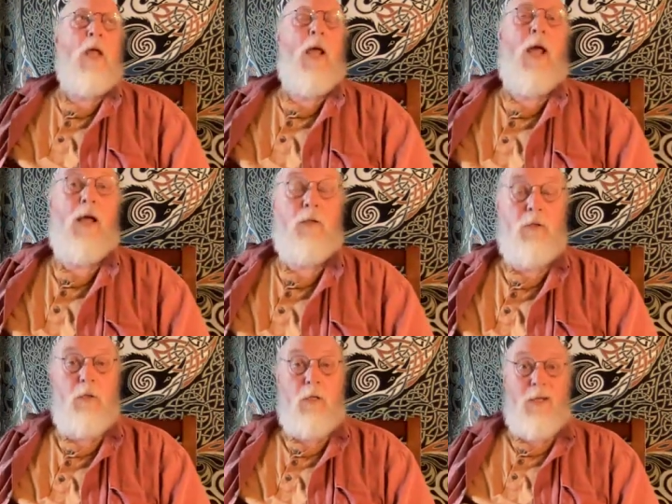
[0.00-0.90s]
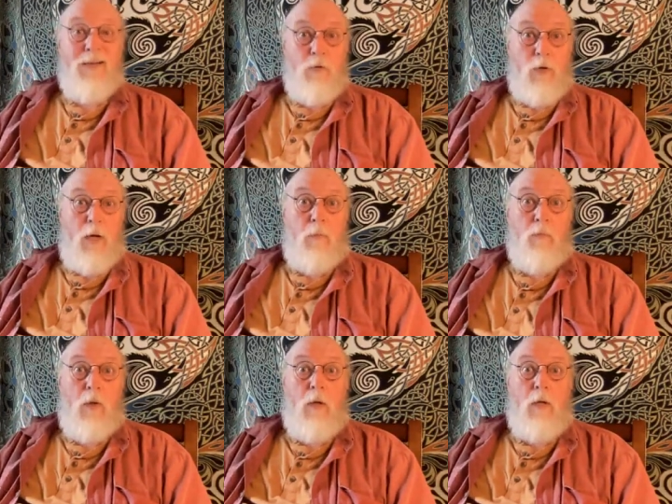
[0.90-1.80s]
And the internet
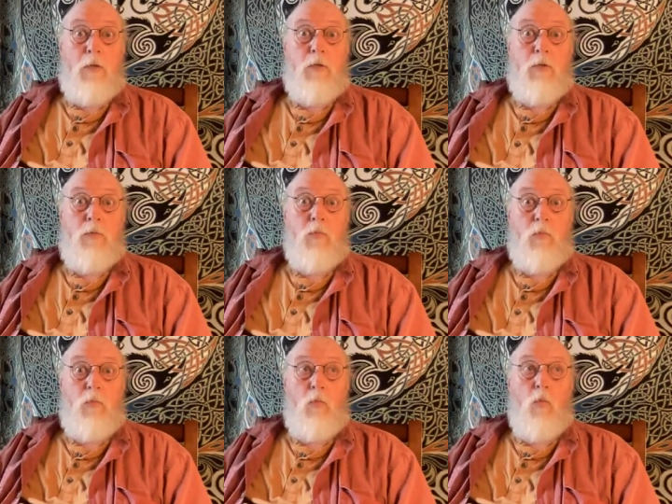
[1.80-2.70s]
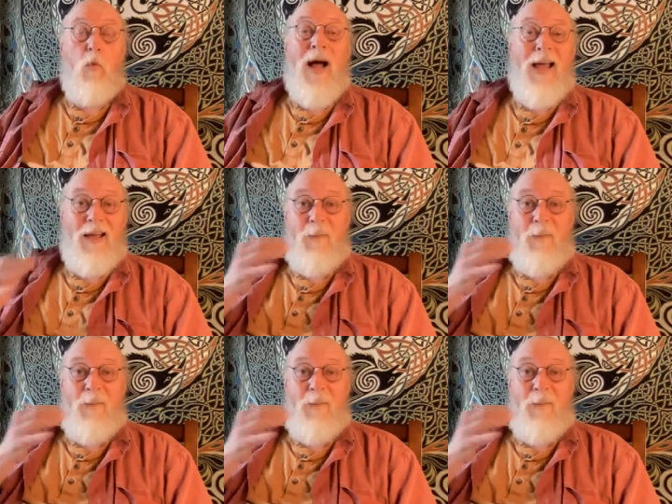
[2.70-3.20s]
is way